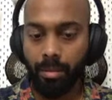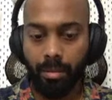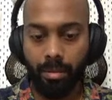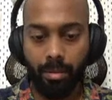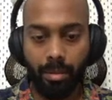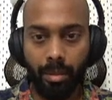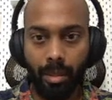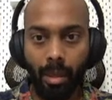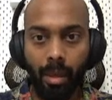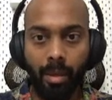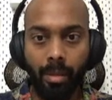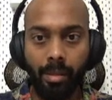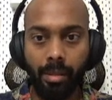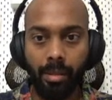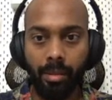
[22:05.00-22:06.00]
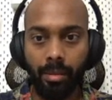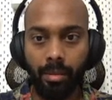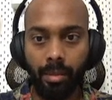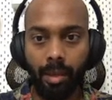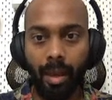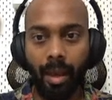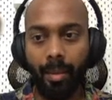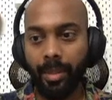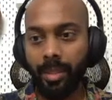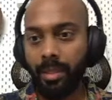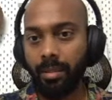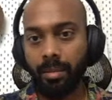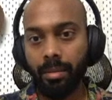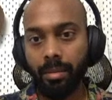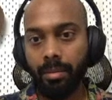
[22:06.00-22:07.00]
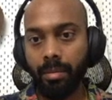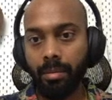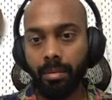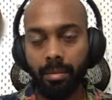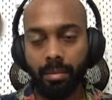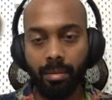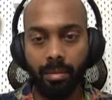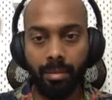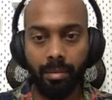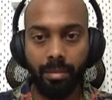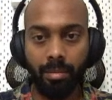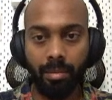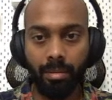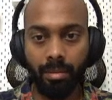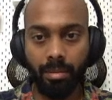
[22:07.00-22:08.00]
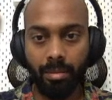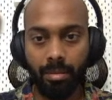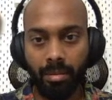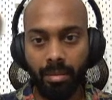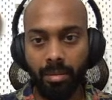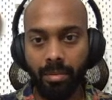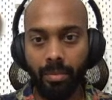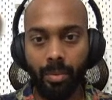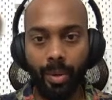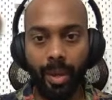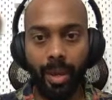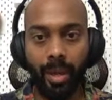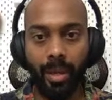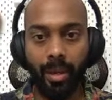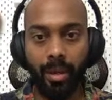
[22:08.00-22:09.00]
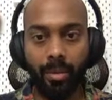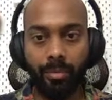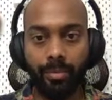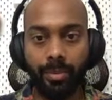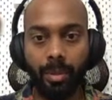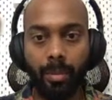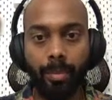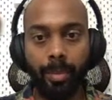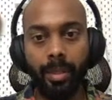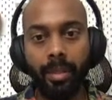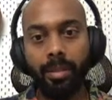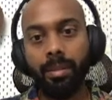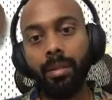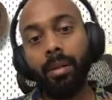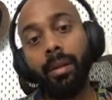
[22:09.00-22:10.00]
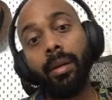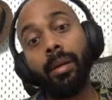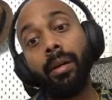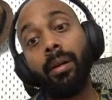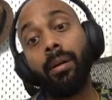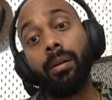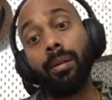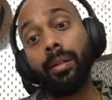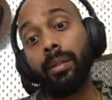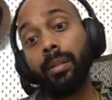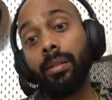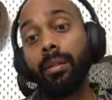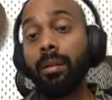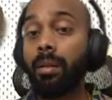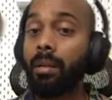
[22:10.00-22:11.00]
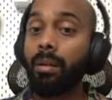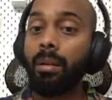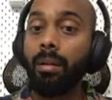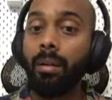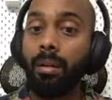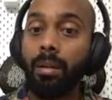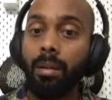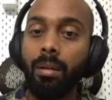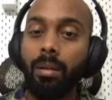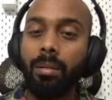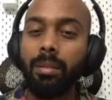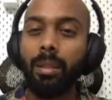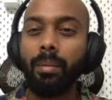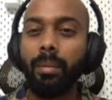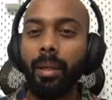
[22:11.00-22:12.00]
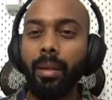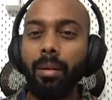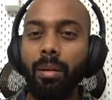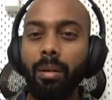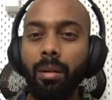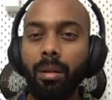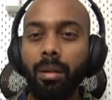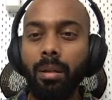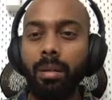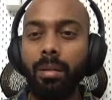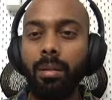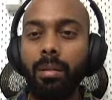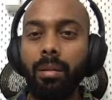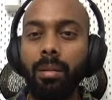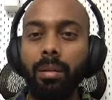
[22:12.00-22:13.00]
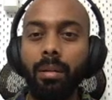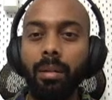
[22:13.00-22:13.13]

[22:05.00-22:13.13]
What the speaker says: Okay. Yeah, I mean, this is way off topic. Yesterday, I ordered something called